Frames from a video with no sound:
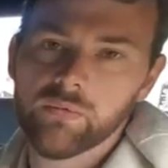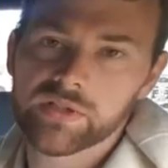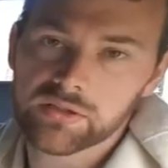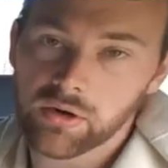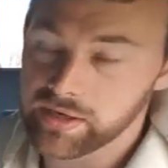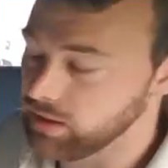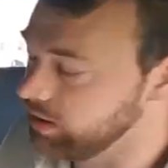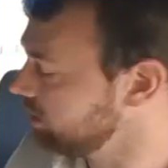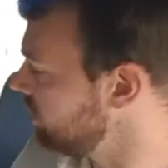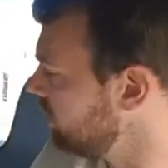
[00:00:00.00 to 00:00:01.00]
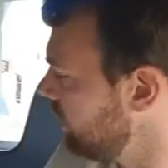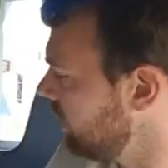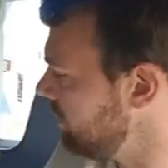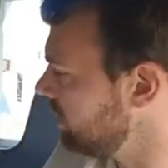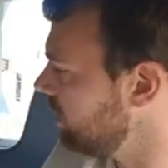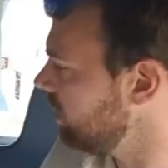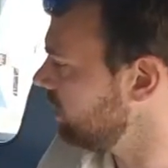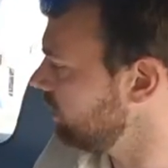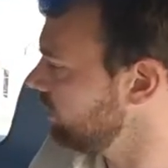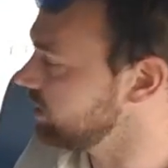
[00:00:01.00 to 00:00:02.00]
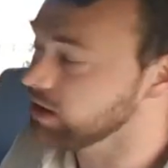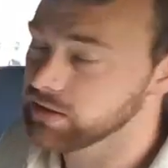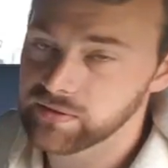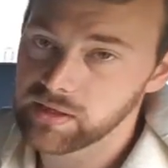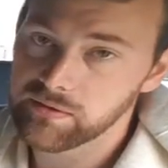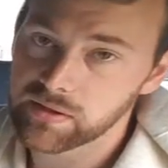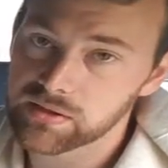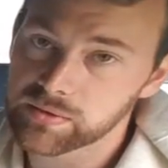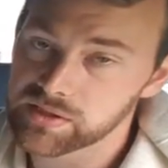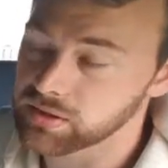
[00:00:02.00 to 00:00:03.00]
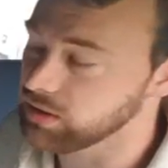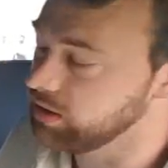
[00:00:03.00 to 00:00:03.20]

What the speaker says: which is quite nice because it keeps the noise down if you leave it switched on at